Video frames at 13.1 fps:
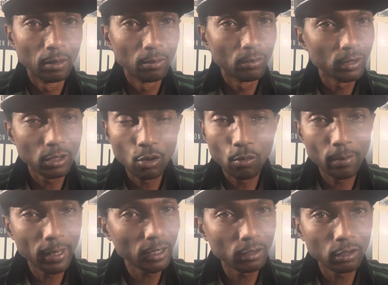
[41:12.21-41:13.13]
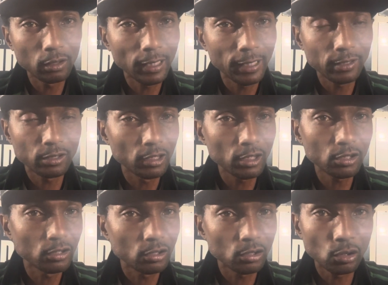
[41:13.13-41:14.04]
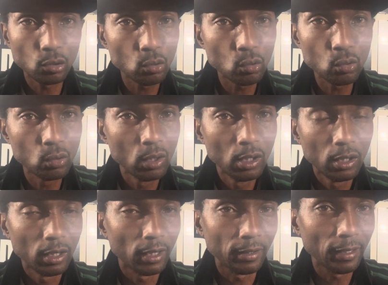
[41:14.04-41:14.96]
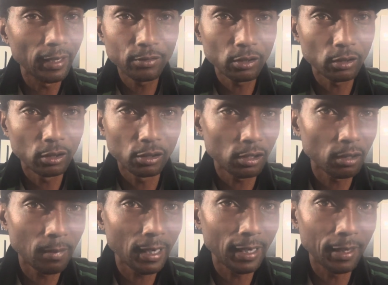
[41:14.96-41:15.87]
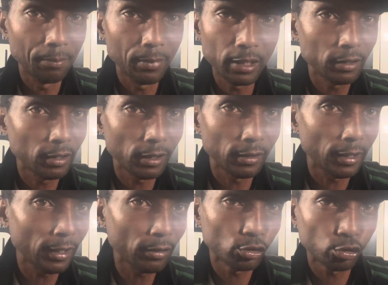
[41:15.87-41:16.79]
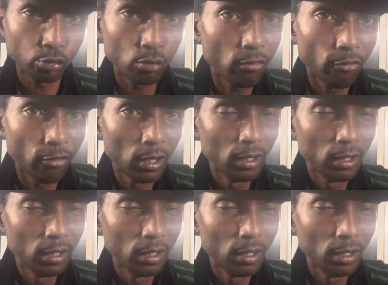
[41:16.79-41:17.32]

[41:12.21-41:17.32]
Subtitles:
But don't make it look like snitching is cool and that's because somebody admitted that their truth.